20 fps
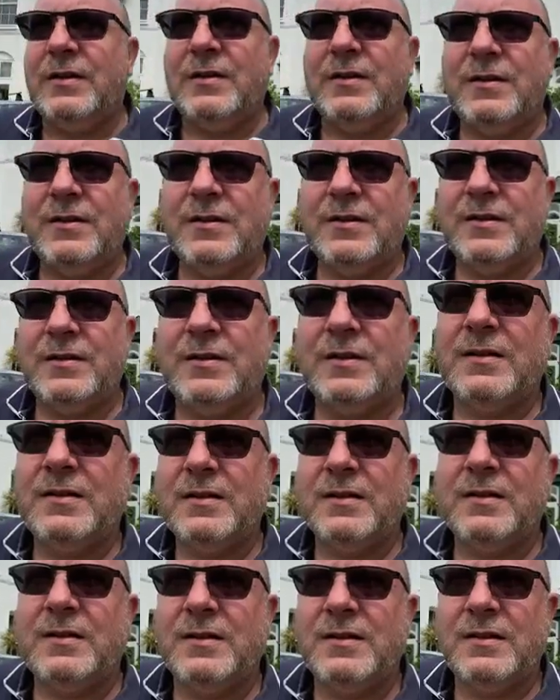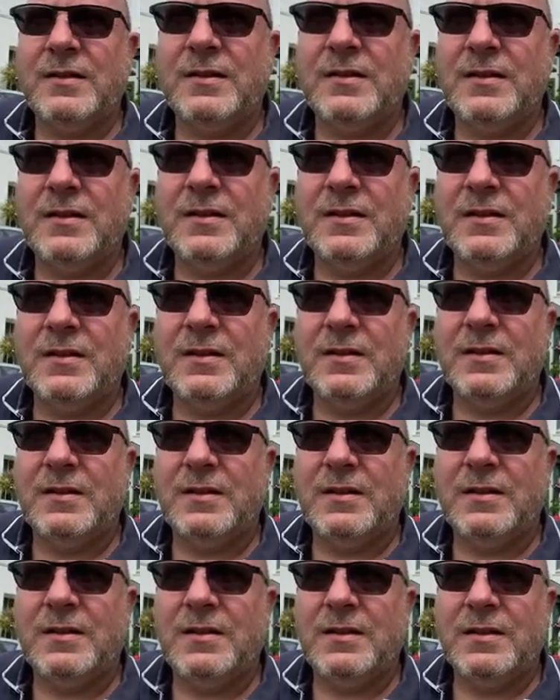
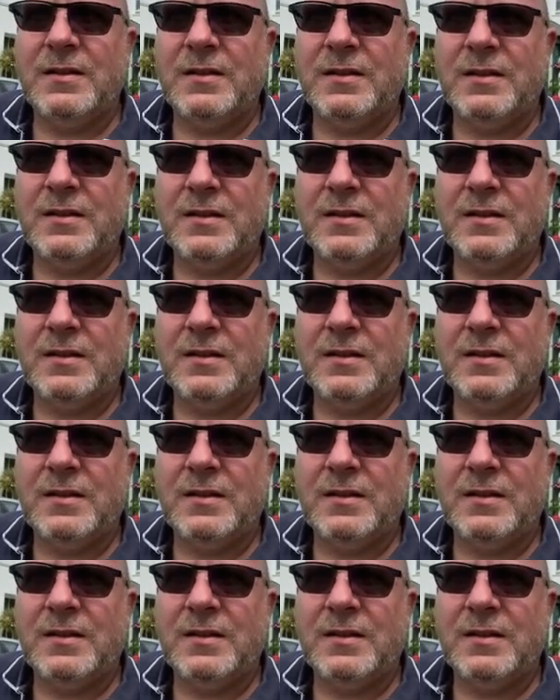Nobody speaks.